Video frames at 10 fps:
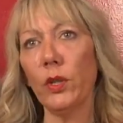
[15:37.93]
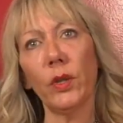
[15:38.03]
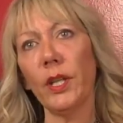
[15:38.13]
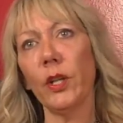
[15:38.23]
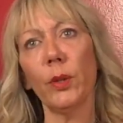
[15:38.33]
You
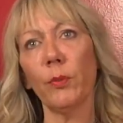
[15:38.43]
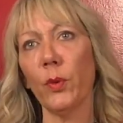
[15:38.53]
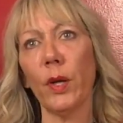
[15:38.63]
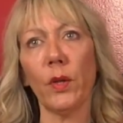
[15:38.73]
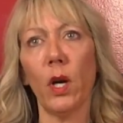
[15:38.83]
could hear him
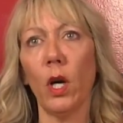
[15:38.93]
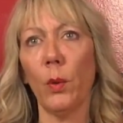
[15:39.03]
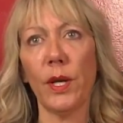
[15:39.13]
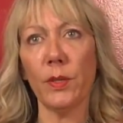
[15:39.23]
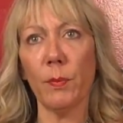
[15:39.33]
throughout the
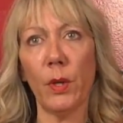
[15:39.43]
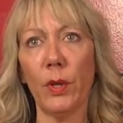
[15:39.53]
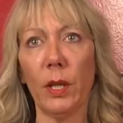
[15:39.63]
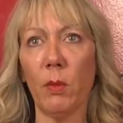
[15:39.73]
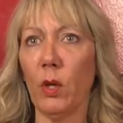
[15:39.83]
hallways,
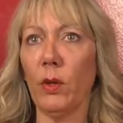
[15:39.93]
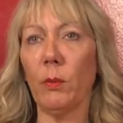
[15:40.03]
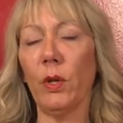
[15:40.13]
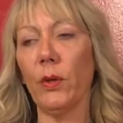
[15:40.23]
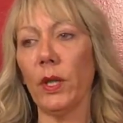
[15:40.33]
moaning,
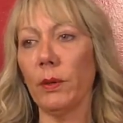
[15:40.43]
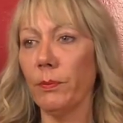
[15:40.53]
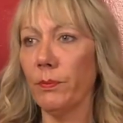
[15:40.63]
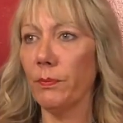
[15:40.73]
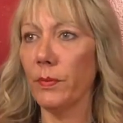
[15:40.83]
moaning, moaning.
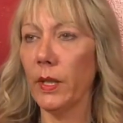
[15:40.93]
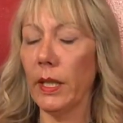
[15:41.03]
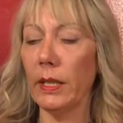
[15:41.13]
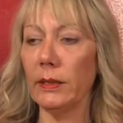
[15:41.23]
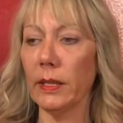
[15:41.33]

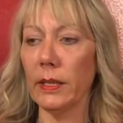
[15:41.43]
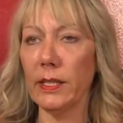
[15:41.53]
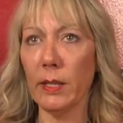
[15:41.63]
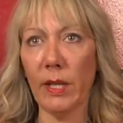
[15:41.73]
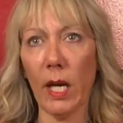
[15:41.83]
And
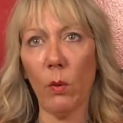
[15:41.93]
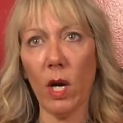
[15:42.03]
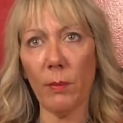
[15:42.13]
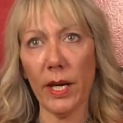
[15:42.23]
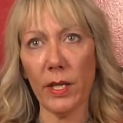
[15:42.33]
Tim and I
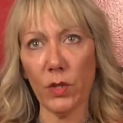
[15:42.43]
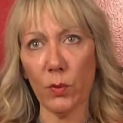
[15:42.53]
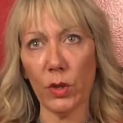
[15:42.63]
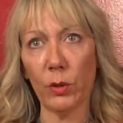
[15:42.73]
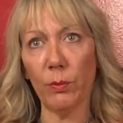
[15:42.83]
walked by his
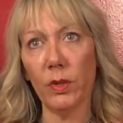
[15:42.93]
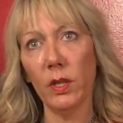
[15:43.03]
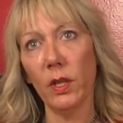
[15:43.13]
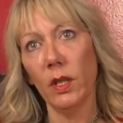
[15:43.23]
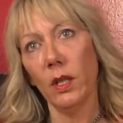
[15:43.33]
room,
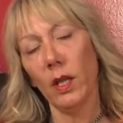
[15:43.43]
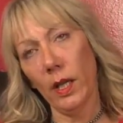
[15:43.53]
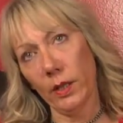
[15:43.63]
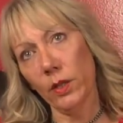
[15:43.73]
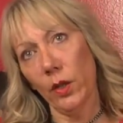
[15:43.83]

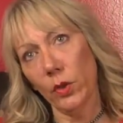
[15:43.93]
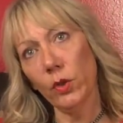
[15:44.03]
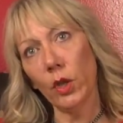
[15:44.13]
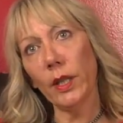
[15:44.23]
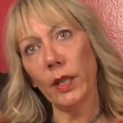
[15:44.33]
and you know,
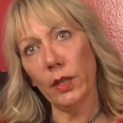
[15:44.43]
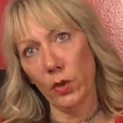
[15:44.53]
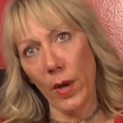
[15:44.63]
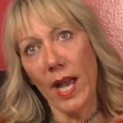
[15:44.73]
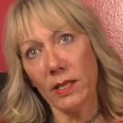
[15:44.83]
you look in
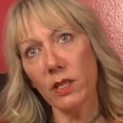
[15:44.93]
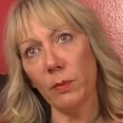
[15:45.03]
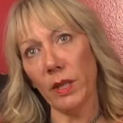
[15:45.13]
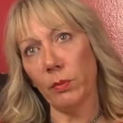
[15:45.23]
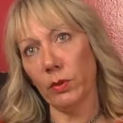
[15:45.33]
and you ask the
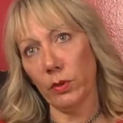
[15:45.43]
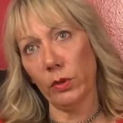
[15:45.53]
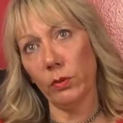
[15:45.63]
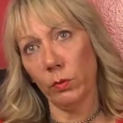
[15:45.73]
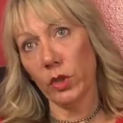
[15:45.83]
people,
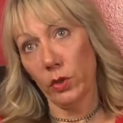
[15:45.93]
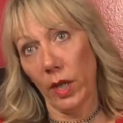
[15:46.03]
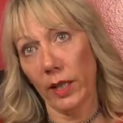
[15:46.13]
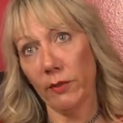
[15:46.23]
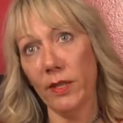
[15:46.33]
would you
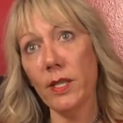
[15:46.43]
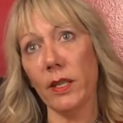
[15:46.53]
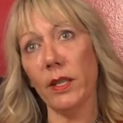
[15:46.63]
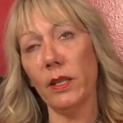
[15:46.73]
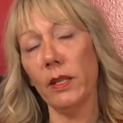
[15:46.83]
like a
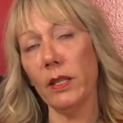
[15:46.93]
visit?